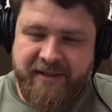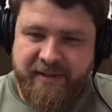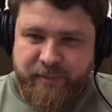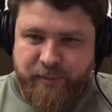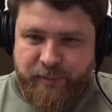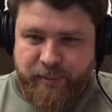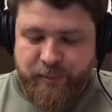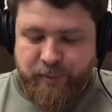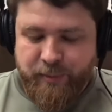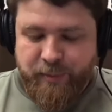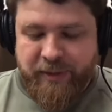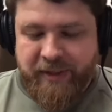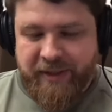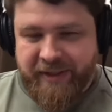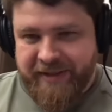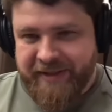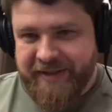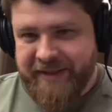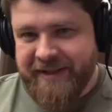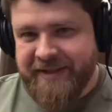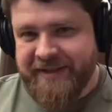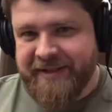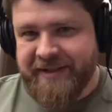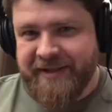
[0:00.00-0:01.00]
Well,
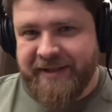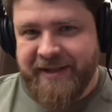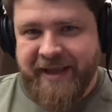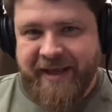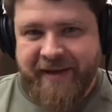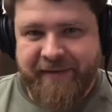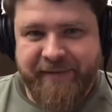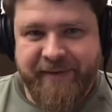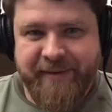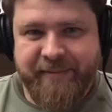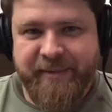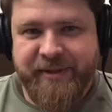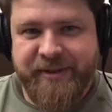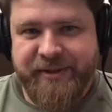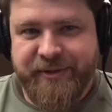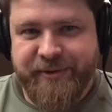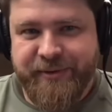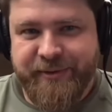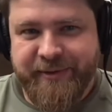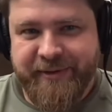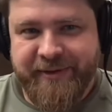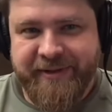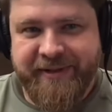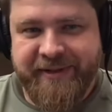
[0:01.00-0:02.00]
I still have the
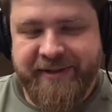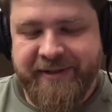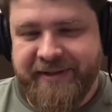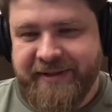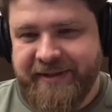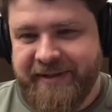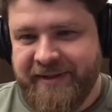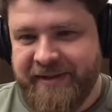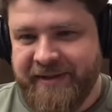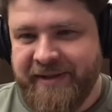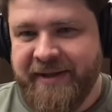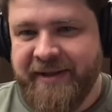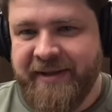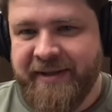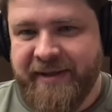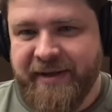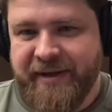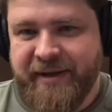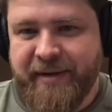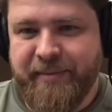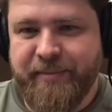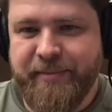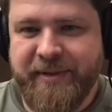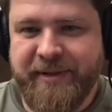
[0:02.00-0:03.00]
majority in the
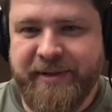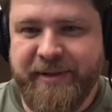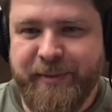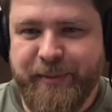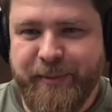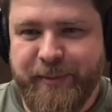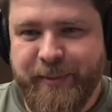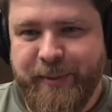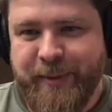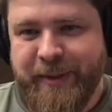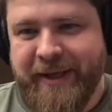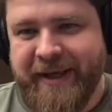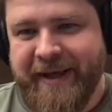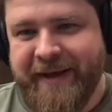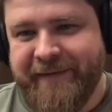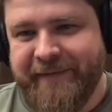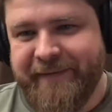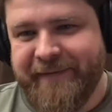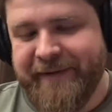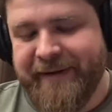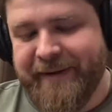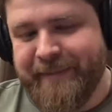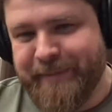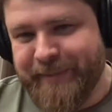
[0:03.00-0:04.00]
company. We have
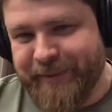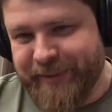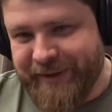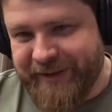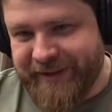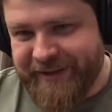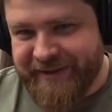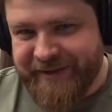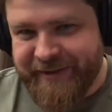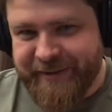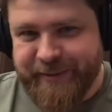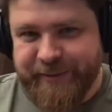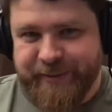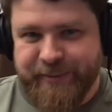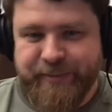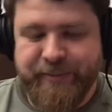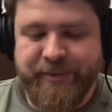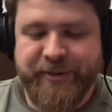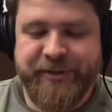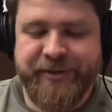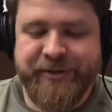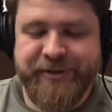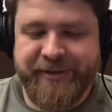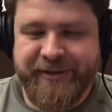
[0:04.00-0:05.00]
employees who
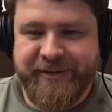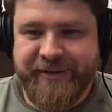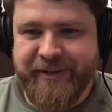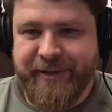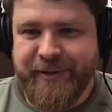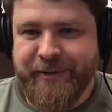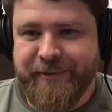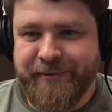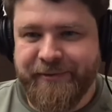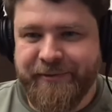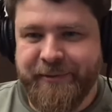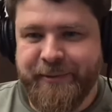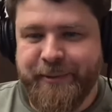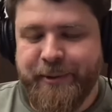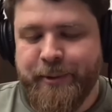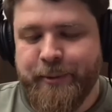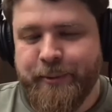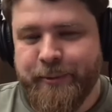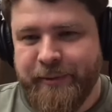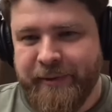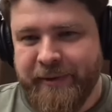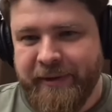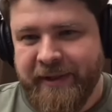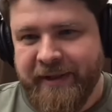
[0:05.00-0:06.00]
partially
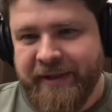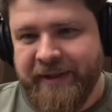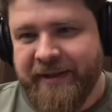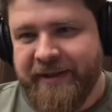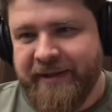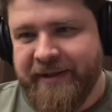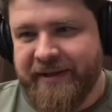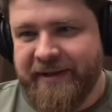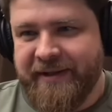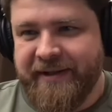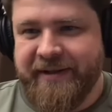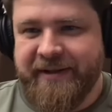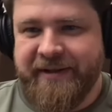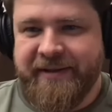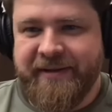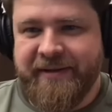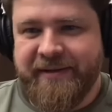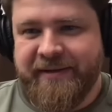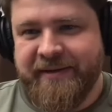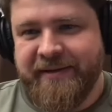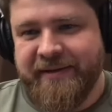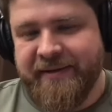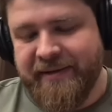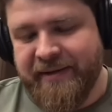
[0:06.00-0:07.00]
own
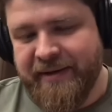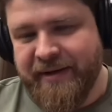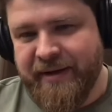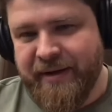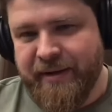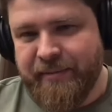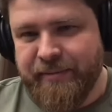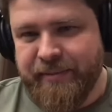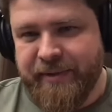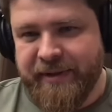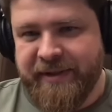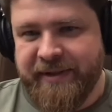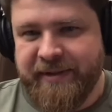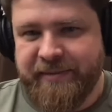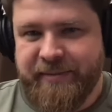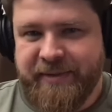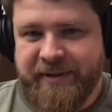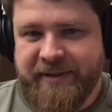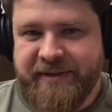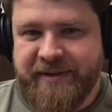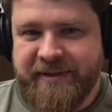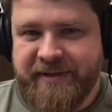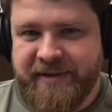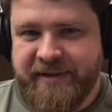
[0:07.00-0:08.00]
the company,
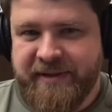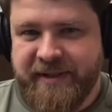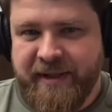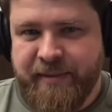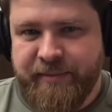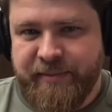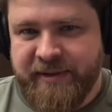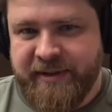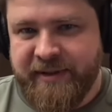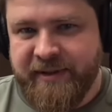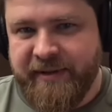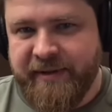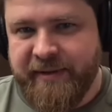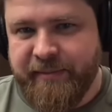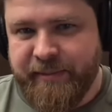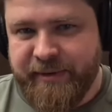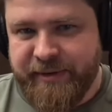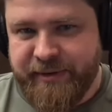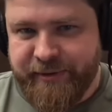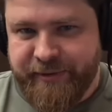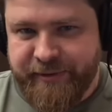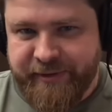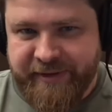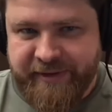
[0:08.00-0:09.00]
but I'm still the
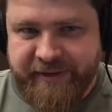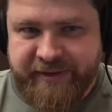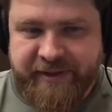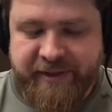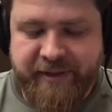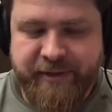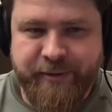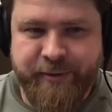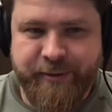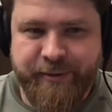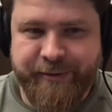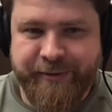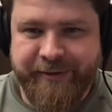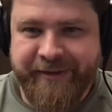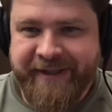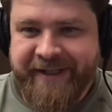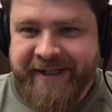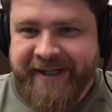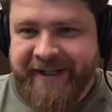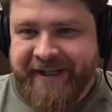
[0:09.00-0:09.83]
majority shareholder.